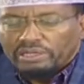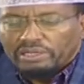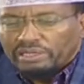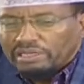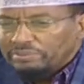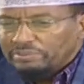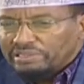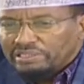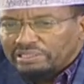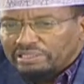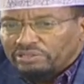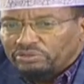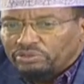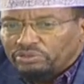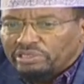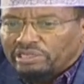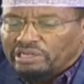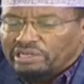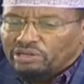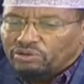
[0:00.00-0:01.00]
Let me tell you,
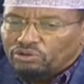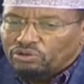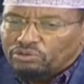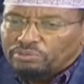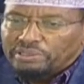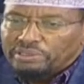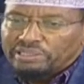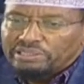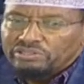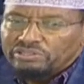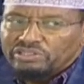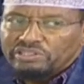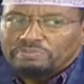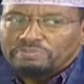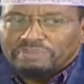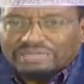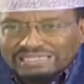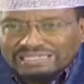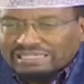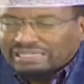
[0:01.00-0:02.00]
in an economy that is
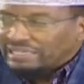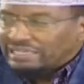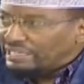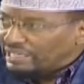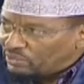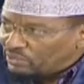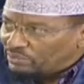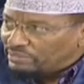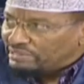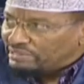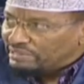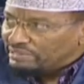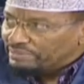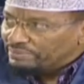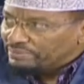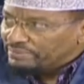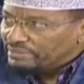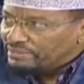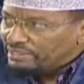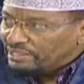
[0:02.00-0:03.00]
depressed like ours,
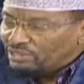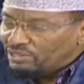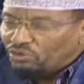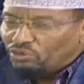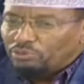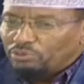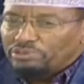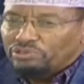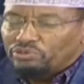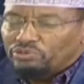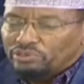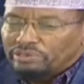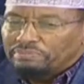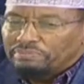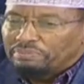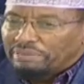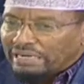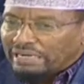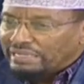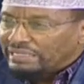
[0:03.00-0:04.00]
economy is doing
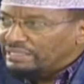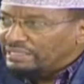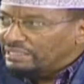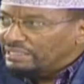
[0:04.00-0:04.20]
bad.